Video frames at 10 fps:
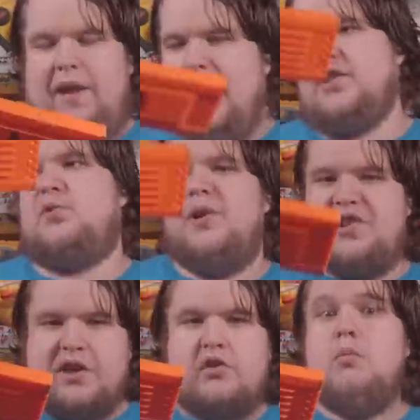and then
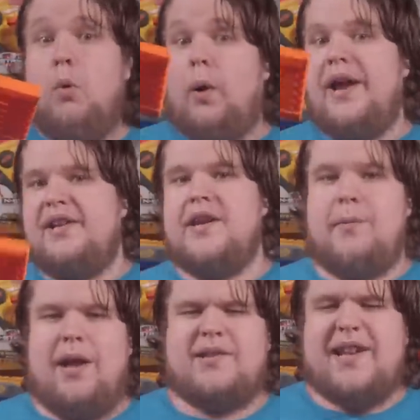switching to more
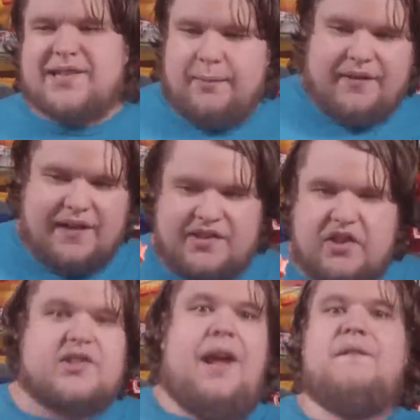18 round sticks. I mean, that's
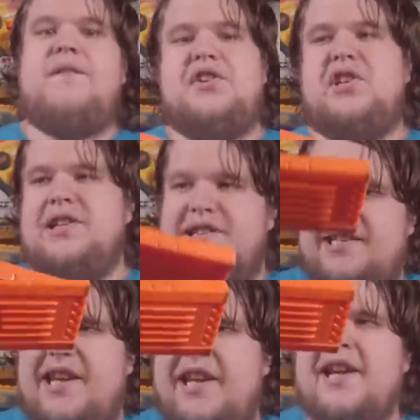just
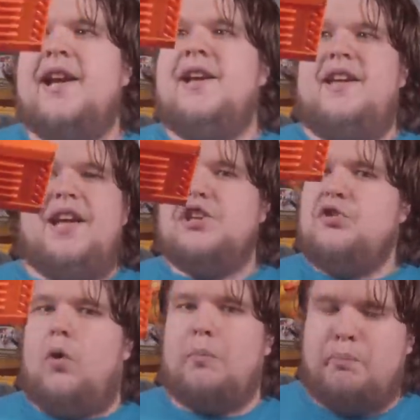efficiency in
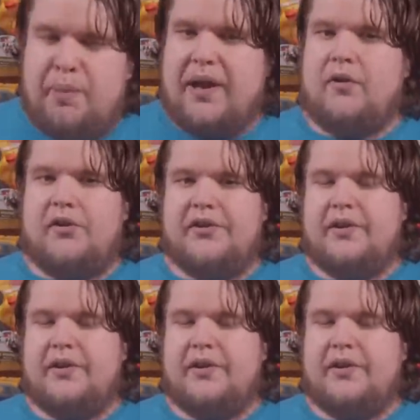your build.